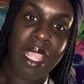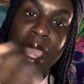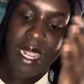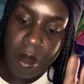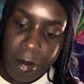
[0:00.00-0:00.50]

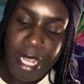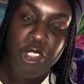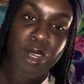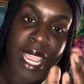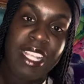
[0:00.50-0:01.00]
And the
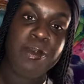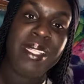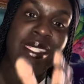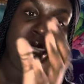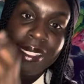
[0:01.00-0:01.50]
matriarch has been
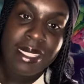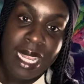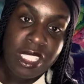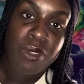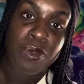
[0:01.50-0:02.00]

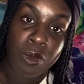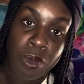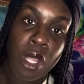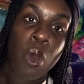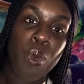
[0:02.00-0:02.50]

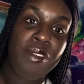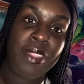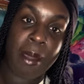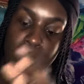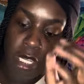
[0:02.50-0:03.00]
successful with
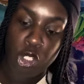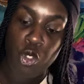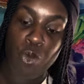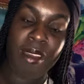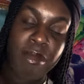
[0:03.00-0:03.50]
that because
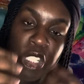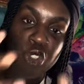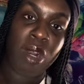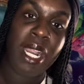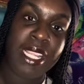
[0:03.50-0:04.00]
you have been
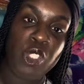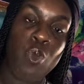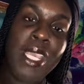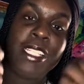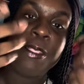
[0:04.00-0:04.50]
trying to
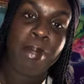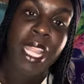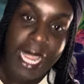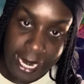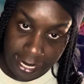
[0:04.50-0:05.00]

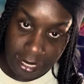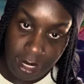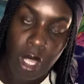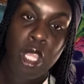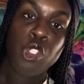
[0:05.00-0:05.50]
explain
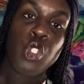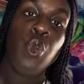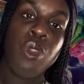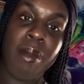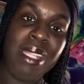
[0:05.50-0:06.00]
to
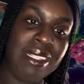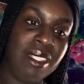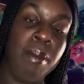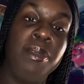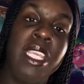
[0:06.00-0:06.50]
them that
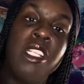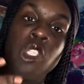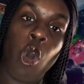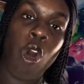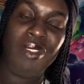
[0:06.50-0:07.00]
something is
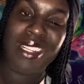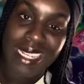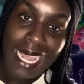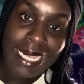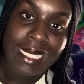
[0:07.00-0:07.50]
off and they're
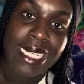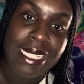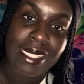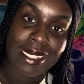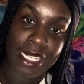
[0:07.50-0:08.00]
not
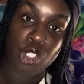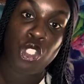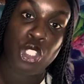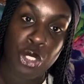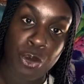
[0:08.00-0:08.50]
listening to
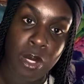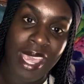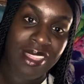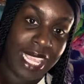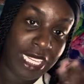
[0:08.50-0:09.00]
you.
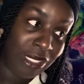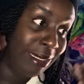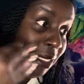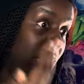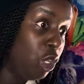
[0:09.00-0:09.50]
They just
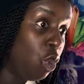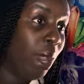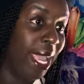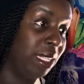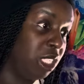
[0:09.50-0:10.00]
see you
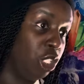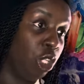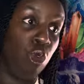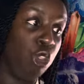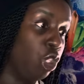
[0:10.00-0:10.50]
as the
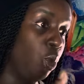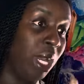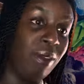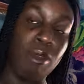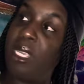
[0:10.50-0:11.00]
delusion or
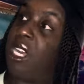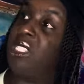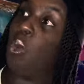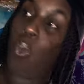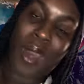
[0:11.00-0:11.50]
whatever because
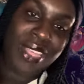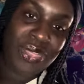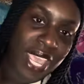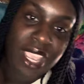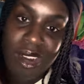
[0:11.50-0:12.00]
of what
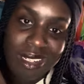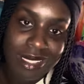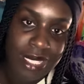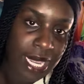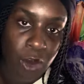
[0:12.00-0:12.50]
they are
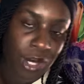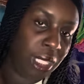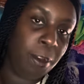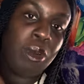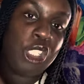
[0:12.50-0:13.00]
saying, what
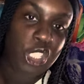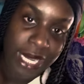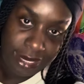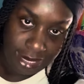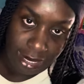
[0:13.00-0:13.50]
they're
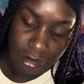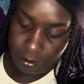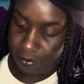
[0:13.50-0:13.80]
projecting.